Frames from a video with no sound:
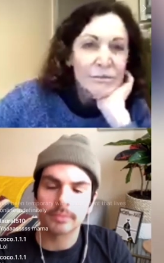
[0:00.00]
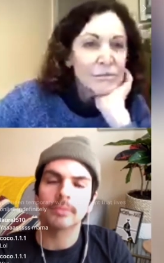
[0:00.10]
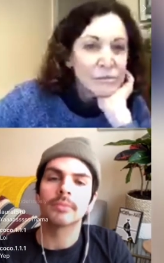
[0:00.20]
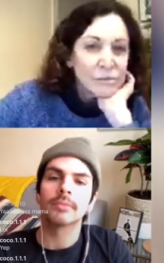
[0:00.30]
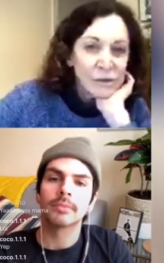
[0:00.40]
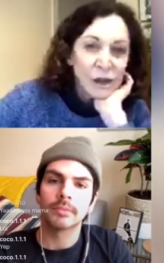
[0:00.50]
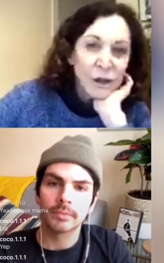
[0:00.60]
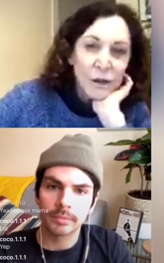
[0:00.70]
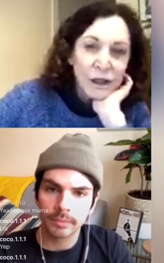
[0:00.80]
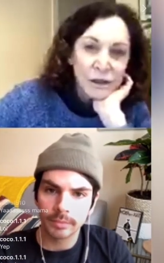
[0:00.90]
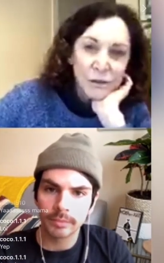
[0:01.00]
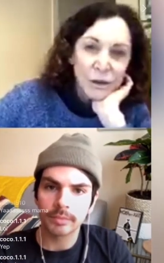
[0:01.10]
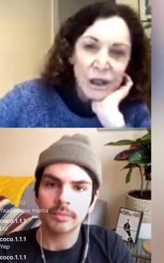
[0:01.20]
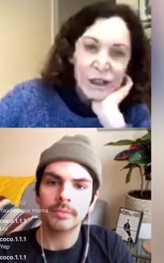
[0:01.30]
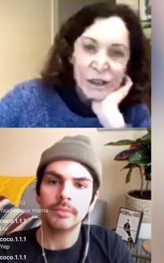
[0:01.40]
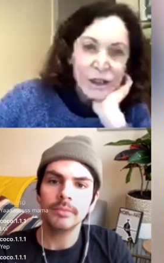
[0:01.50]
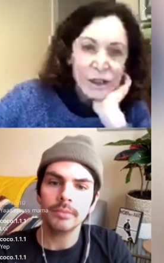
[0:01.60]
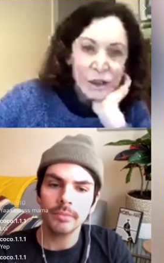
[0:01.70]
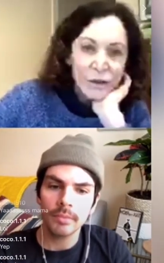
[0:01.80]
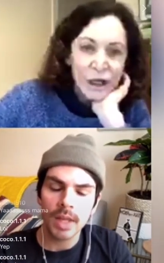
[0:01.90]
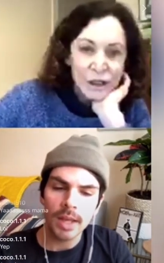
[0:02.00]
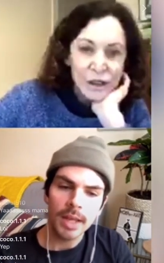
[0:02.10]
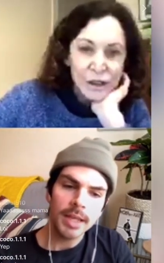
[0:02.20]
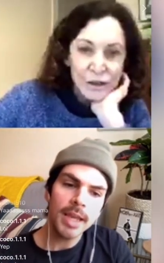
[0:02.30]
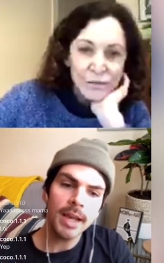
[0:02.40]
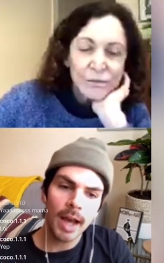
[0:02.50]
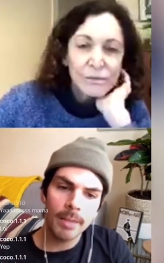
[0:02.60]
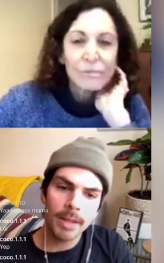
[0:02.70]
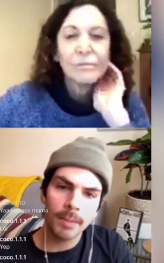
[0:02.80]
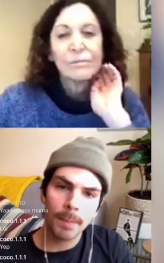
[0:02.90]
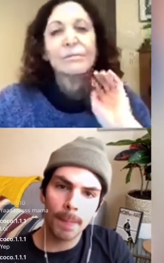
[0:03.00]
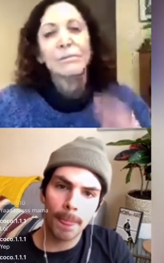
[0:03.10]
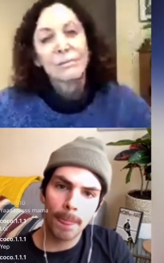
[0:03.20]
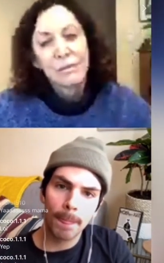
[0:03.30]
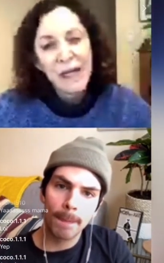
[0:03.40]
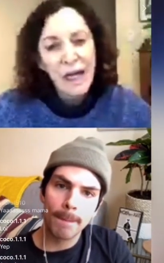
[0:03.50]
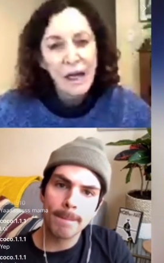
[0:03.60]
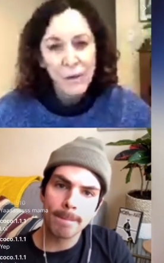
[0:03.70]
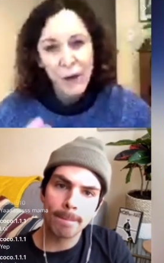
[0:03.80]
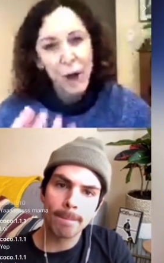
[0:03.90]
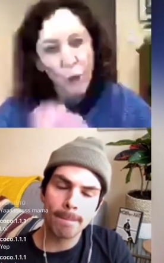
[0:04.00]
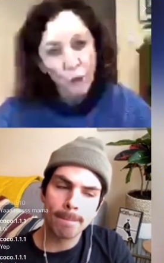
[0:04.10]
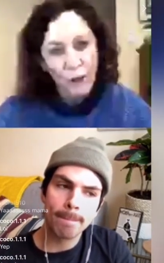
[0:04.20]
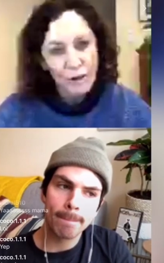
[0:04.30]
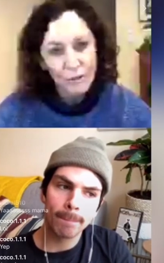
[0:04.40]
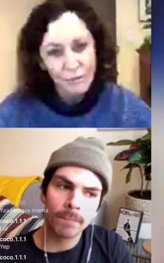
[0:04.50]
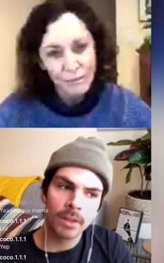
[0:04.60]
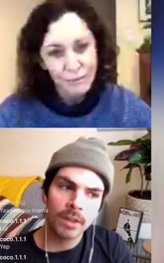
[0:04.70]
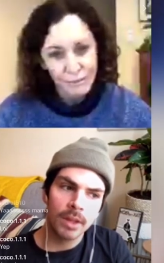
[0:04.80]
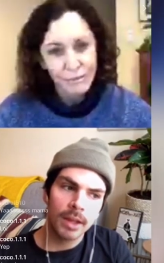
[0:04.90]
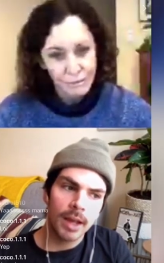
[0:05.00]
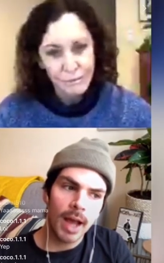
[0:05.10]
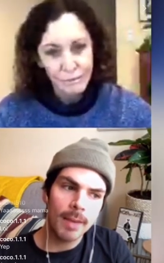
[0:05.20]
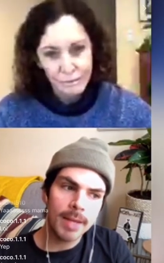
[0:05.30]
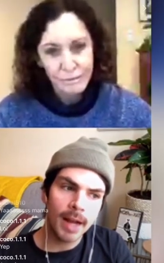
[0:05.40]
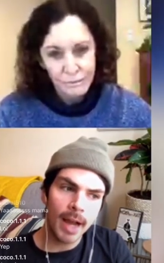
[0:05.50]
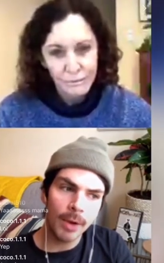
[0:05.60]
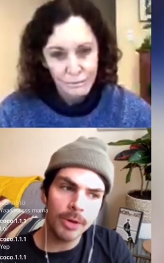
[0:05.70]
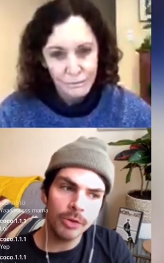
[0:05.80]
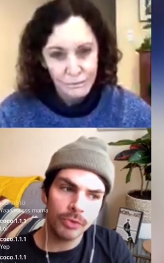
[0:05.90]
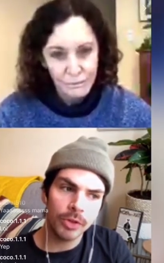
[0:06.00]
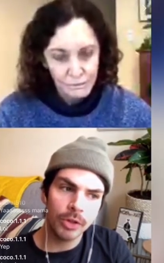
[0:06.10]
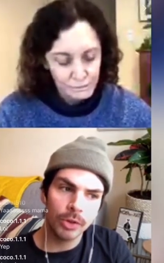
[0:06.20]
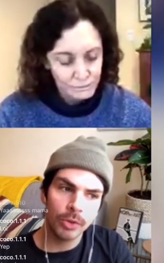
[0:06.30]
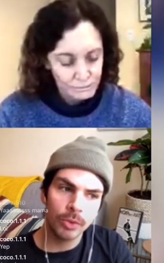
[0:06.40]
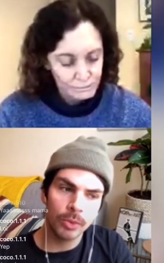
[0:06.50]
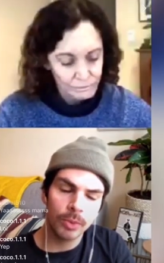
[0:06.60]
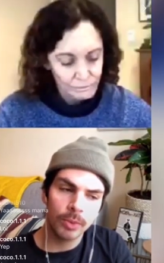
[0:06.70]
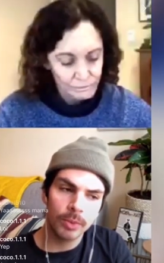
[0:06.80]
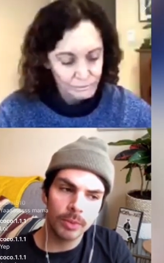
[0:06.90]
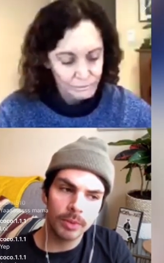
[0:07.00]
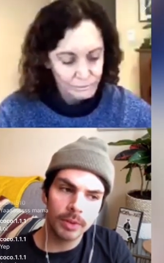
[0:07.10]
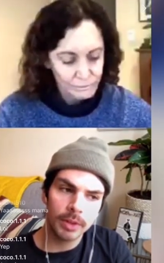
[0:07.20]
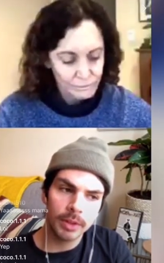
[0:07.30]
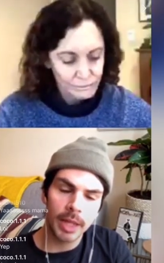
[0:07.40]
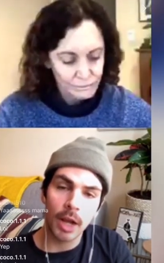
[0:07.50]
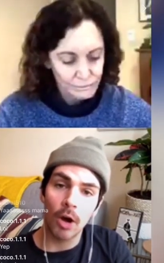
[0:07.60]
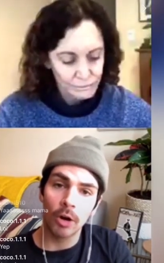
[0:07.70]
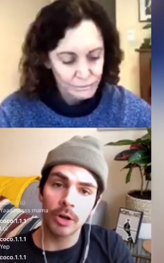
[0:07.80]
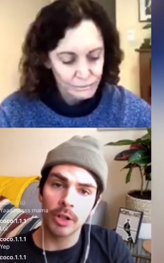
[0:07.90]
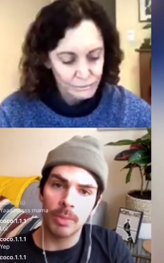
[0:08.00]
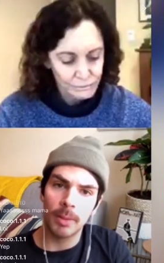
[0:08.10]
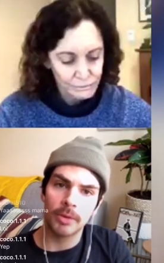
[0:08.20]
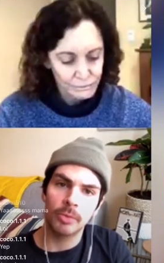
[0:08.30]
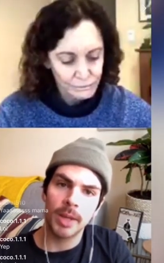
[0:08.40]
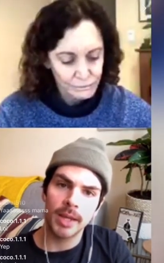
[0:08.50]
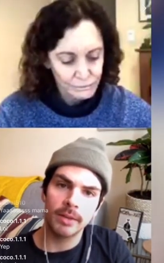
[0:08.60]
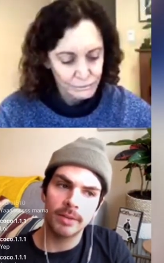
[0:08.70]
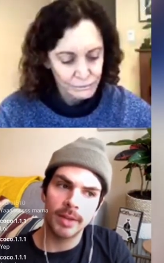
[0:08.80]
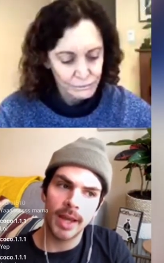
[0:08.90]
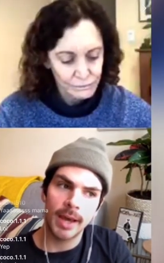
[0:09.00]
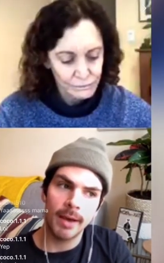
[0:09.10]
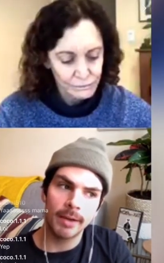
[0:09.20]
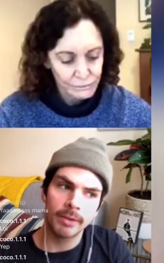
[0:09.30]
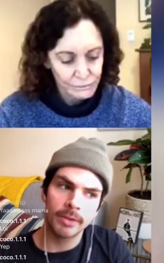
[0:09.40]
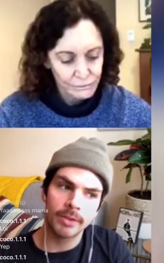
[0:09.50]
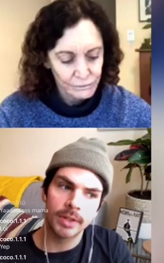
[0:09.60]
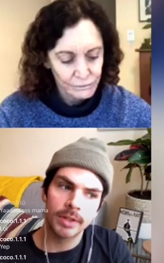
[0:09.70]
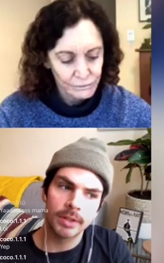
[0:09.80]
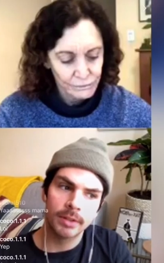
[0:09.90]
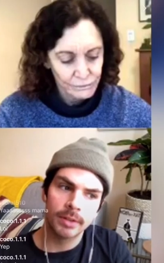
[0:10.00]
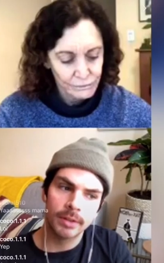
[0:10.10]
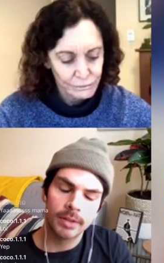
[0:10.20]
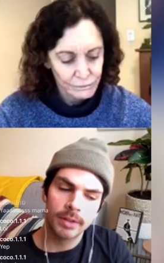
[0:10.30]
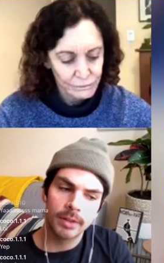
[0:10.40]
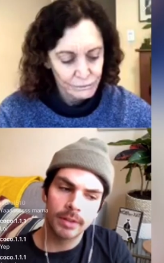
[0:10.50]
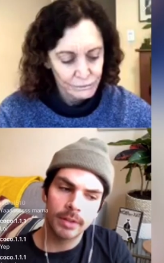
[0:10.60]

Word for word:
Speaker 1: you know as it relates to this crisis yeah i mean and how to hold it
Speaker 2: i mean i always view like art in the public space as a